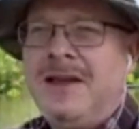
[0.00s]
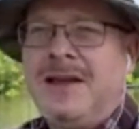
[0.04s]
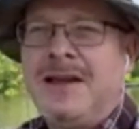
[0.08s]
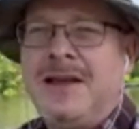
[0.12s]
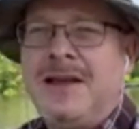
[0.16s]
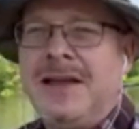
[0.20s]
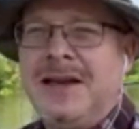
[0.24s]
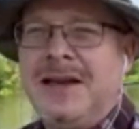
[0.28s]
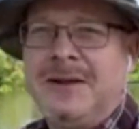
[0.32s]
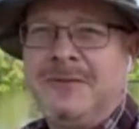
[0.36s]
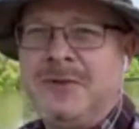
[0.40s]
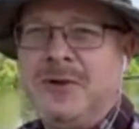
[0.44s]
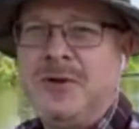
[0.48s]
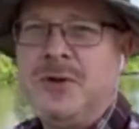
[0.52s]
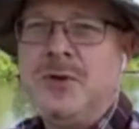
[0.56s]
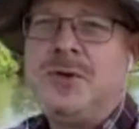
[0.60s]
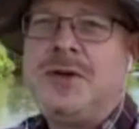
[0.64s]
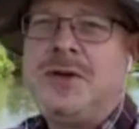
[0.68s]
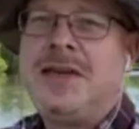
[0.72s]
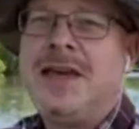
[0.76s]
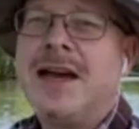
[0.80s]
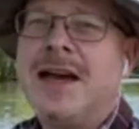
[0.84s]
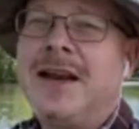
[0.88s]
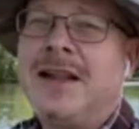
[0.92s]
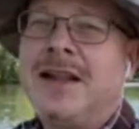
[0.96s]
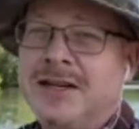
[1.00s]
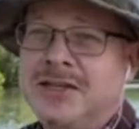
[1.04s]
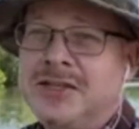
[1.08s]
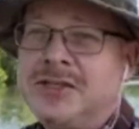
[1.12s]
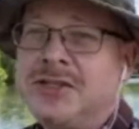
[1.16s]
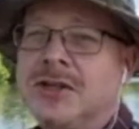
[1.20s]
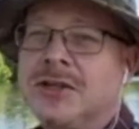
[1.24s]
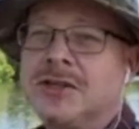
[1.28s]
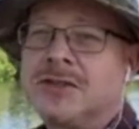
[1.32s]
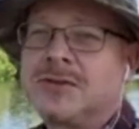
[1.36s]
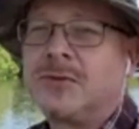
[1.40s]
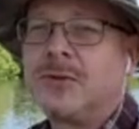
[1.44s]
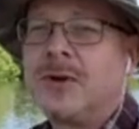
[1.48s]
And if you get it
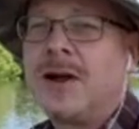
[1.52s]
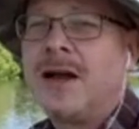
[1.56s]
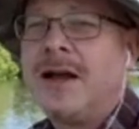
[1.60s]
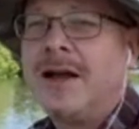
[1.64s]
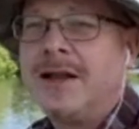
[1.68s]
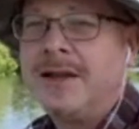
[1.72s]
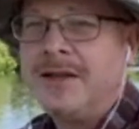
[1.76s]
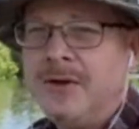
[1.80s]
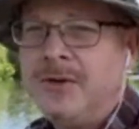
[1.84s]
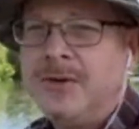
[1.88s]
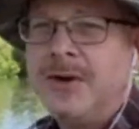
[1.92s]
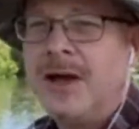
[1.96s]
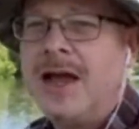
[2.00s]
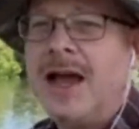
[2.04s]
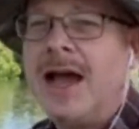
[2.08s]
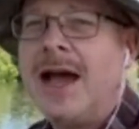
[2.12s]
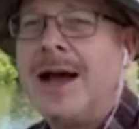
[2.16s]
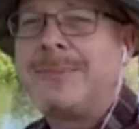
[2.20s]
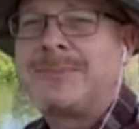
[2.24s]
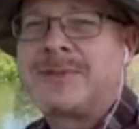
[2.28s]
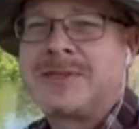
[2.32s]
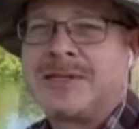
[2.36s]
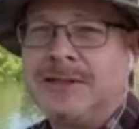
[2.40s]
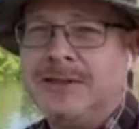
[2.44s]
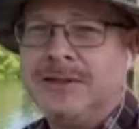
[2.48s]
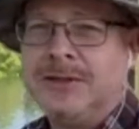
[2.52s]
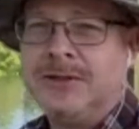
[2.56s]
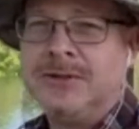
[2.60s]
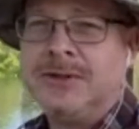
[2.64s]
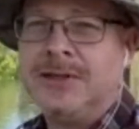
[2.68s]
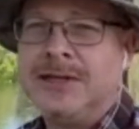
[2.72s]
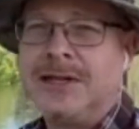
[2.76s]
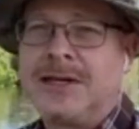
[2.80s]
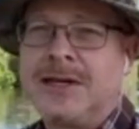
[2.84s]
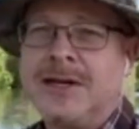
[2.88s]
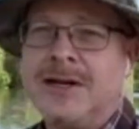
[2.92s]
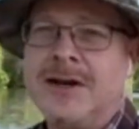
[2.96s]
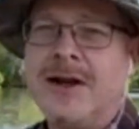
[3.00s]
just right, you
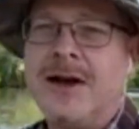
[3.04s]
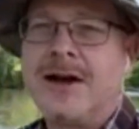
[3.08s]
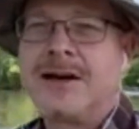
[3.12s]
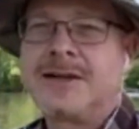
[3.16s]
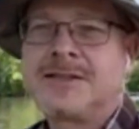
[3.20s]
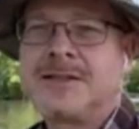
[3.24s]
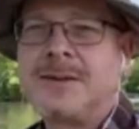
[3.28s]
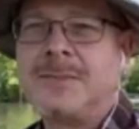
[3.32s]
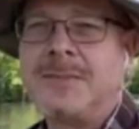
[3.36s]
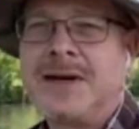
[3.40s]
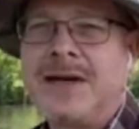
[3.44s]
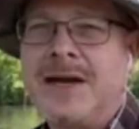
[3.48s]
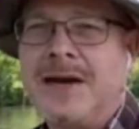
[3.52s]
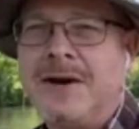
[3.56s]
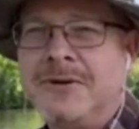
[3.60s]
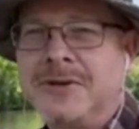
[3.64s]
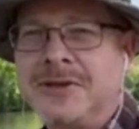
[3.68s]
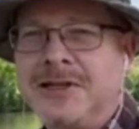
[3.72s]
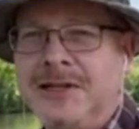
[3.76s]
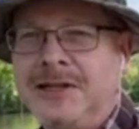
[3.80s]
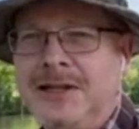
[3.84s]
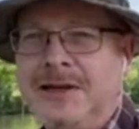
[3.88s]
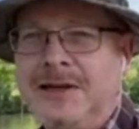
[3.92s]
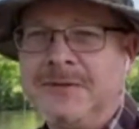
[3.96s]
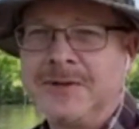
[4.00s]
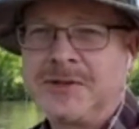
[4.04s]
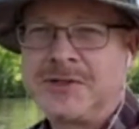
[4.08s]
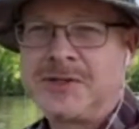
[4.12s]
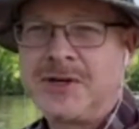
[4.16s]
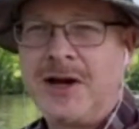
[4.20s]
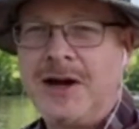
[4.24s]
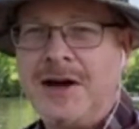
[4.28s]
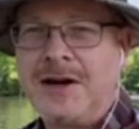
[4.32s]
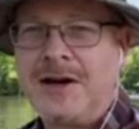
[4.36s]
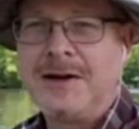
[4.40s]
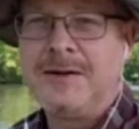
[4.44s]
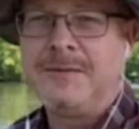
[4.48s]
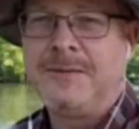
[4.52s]
absolutely can knock somebody out with a liver
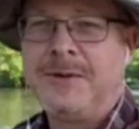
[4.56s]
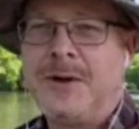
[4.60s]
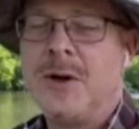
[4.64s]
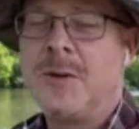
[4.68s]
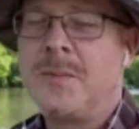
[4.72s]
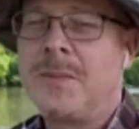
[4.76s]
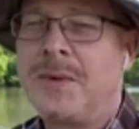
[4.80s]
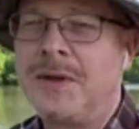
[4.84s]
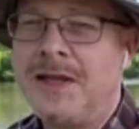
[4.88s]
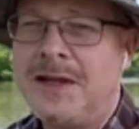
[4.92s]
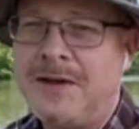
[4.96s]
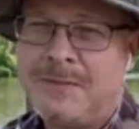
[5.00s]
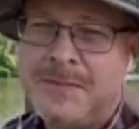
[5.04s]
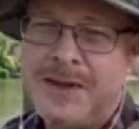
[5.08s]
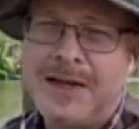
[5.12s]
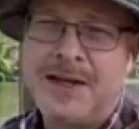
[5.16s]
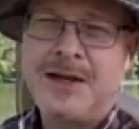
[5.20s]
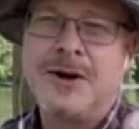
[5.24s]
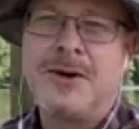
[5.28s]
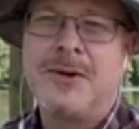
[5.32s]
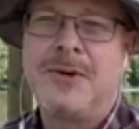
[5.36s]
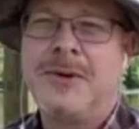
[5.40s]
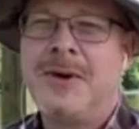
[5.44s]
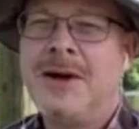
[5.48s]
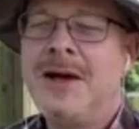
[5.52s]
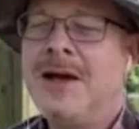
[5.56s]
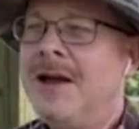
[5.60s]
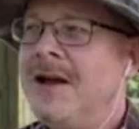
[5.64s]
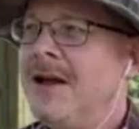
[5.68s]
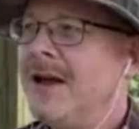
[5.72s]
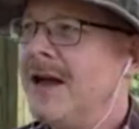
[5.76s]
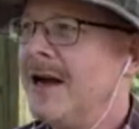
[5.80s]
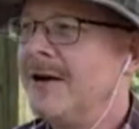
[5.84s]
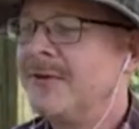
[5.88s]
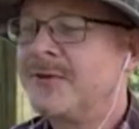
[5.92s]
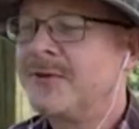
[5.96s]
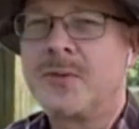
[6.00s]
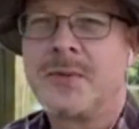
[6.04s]
shot. And if you don't believe me, go,
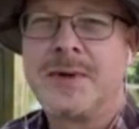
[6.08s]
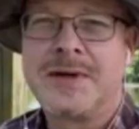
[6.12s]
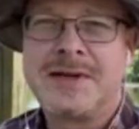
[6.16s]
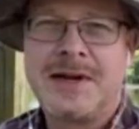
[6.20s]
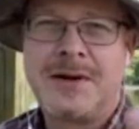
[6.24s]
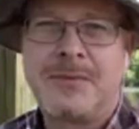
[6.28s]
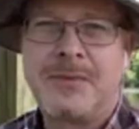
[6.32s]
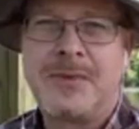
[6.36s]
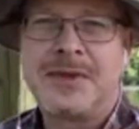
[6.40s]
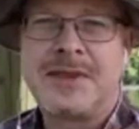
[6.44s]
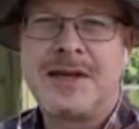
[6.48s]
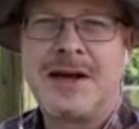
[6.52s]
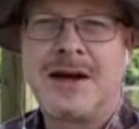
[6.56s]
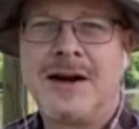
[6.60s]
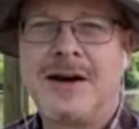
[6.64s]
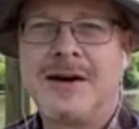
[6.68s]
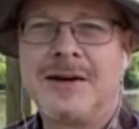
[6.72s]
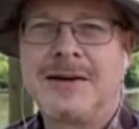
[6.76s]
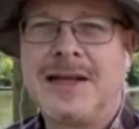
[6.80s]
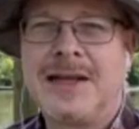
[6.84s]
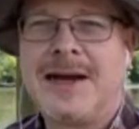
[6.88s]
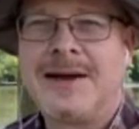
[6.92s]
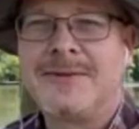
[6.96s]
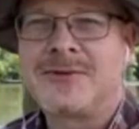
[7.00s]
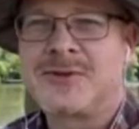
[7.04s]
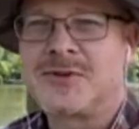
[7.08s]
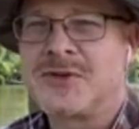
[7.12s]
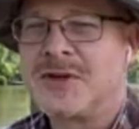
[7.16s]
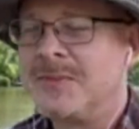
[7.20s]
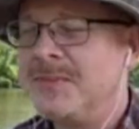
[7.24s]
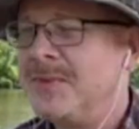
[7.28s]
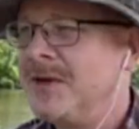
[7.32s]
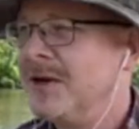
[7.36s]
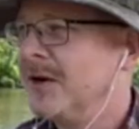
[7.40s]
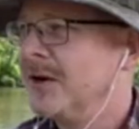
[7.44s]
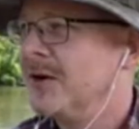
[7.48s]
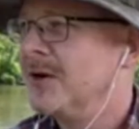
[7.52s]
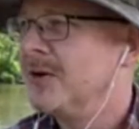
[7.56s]
after we're done with our live stream
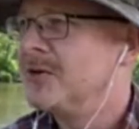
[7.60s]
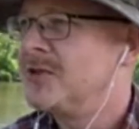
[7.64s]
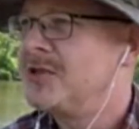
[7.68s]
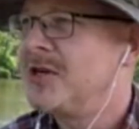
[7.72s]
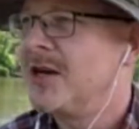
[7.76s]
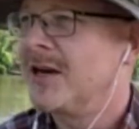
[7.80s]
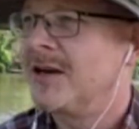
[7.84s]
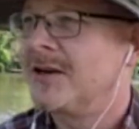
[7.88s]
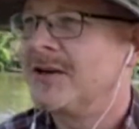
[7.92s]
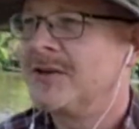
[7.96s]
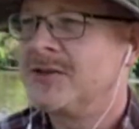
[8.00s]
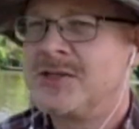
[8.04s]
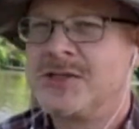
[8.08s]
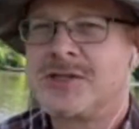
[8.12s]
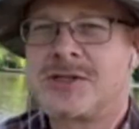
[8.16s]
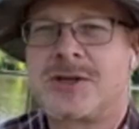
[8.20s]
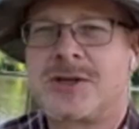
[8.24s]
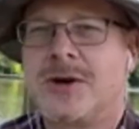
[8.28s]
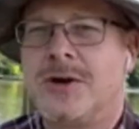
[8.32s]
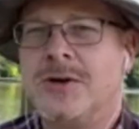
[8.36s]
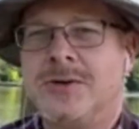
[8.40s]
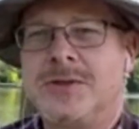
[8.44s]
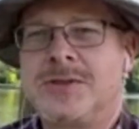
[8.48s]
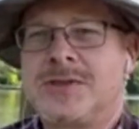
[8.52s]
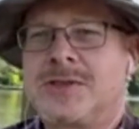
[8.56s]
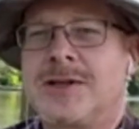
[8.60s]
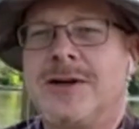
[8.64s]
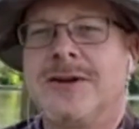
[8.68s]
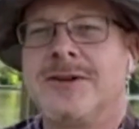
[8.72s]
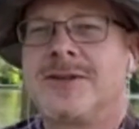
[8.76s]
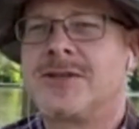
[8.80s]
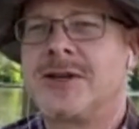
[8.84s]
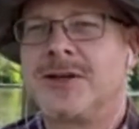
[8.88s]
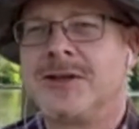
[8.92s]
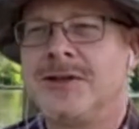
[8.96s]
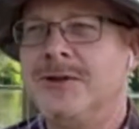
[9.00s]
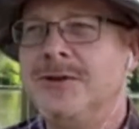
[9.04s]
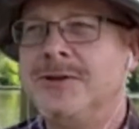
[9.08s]
here, just go search
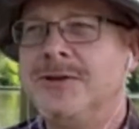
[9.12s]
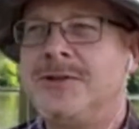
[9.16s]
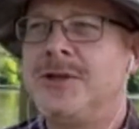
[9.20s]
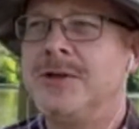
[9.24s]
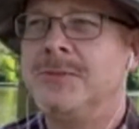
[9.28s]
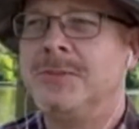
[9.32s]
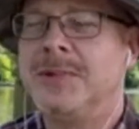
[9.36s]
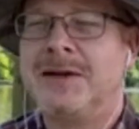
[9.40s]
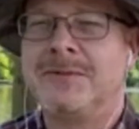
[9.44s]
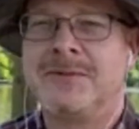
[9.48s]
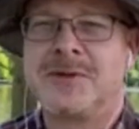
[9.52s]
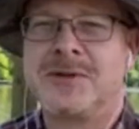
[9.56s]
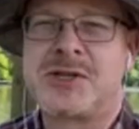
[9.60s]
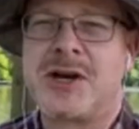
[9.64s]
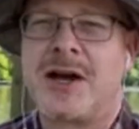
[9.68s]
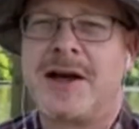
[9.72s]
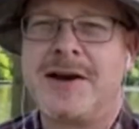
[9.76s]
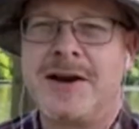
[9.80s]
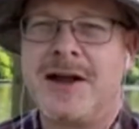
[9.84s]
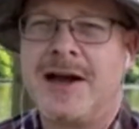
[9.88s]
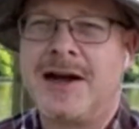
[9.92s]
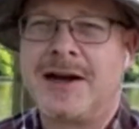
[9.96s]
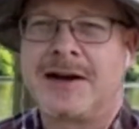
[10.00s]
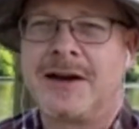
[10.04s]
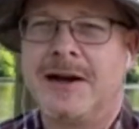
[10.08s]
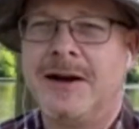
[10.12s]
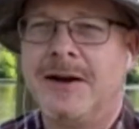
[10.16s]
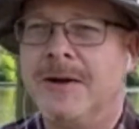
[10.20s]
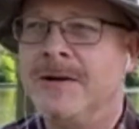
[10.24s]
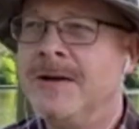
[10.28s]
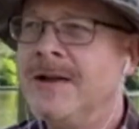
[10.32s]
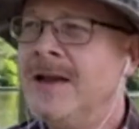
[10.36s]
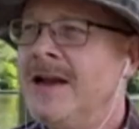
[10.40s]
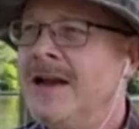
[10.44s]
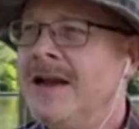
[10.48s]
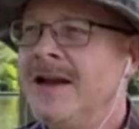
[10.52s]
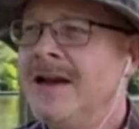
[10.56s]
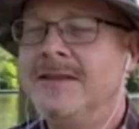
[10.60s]
on YouTube, liver shot knockout,
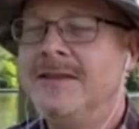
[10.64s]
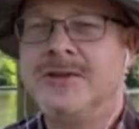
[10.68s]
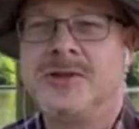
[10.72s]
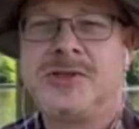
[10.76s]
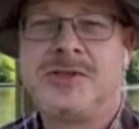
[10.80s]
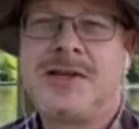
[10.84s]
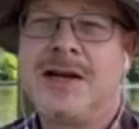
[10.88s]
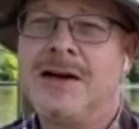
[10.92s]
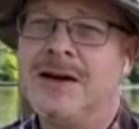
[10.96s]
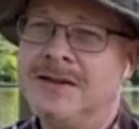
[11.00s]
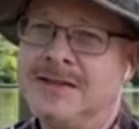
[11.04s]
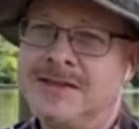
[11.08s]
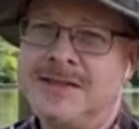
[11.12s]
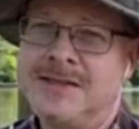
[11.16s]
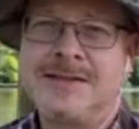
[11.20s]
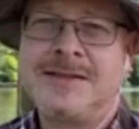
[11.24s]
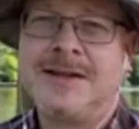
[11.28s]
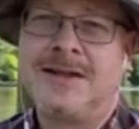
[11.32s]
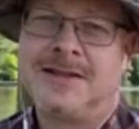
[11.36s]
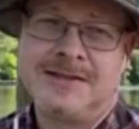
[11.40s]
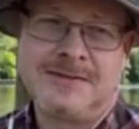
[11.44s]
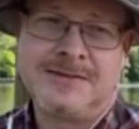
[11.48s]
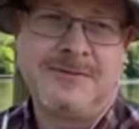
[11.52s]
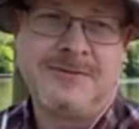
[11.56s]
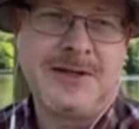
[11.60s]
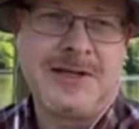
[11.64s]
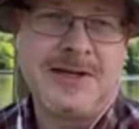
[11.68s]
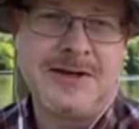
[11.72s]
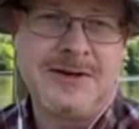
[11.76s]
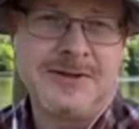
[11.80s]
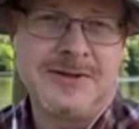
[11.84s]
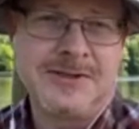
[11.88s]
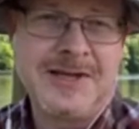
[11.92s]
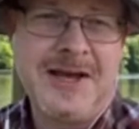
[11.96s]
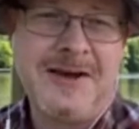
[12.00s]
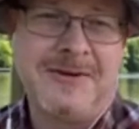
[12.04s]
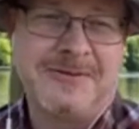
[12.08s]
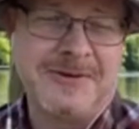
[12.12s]
and there's tons and tons of videos
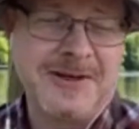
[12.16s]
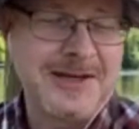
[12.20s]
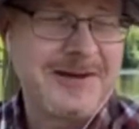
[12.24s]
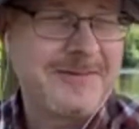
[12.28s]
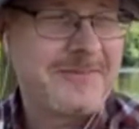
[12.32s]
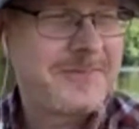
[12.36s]
of it.